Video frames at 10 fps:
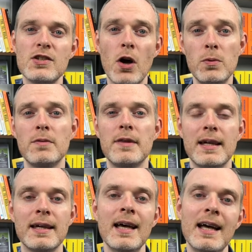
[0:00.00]
it's its own
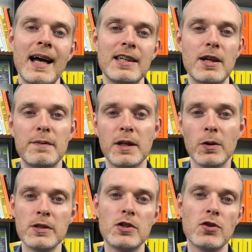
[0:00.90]
thing. And you know, if it
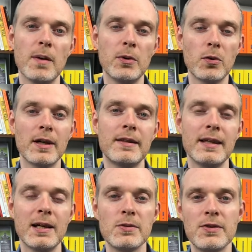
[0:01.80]
got into trouble or
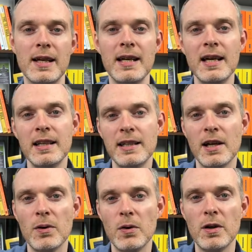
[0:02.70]
anything else, then you
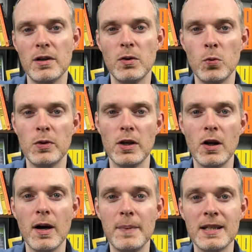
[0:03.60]
know, all
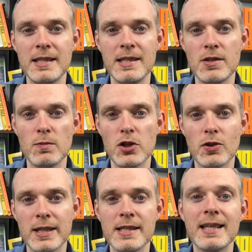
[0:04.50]
your liabilities
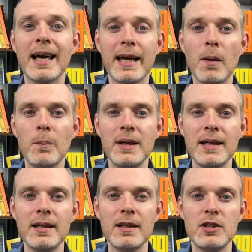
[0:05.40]
restricted to that
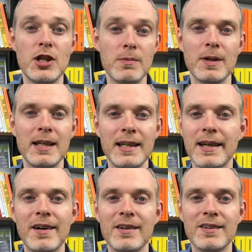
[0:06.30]
company. Generally, you
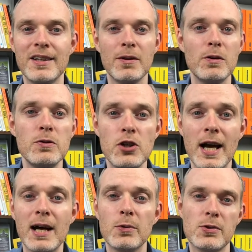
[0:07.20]
can't, you know, lose
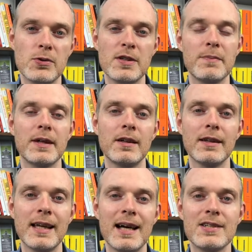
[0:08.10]
your house or something
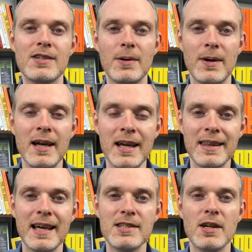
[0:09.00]
like that. So
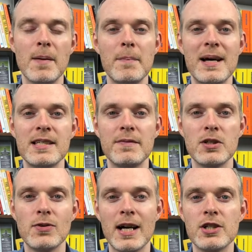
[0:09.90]
that's a massive
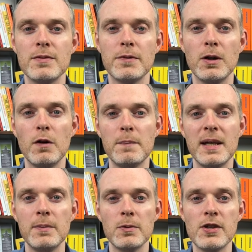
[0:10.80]
attraction for a lot of
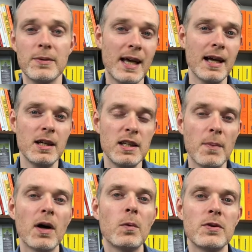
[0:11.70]
people. So yeah, you
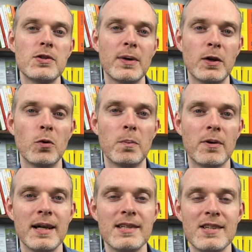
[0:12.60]
might want to
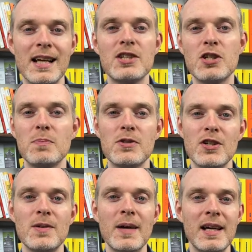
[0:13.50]
incorporate. So let's just
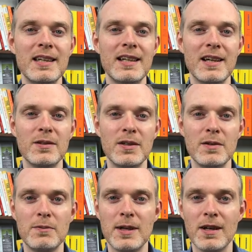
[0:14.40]
presume, you know,
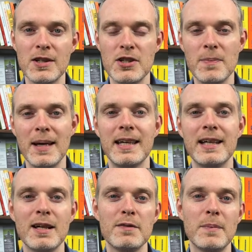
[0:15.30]
you've realized you're
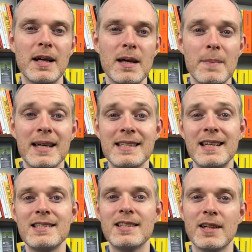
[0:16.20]
making enough money, it makes
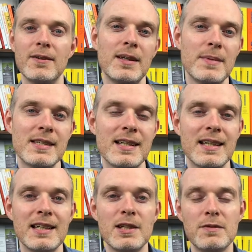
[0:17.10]
sense to go
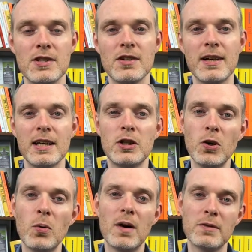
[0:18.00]
limited, and you've decided,
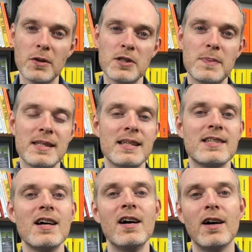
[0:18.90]
cool, I've got this
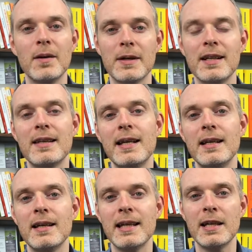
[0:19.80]
business, I'm gonna
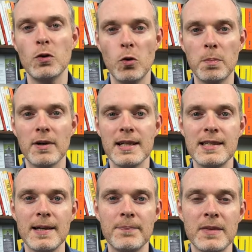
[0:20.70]
then
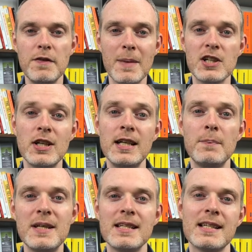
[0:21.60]
incorporate it. So if you imagine in
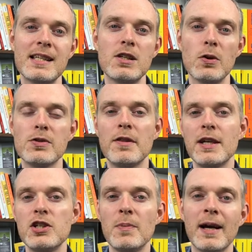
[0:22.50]
a business, there's lots of
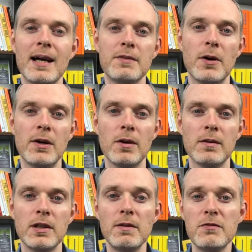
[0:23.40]
things you might have going
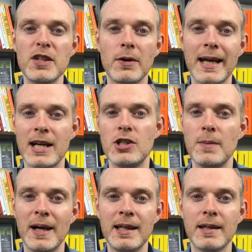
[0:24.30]
on. You've obviously got cash
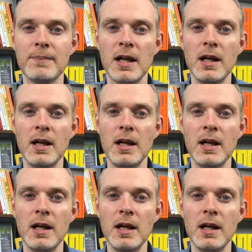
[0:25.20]
in the bank.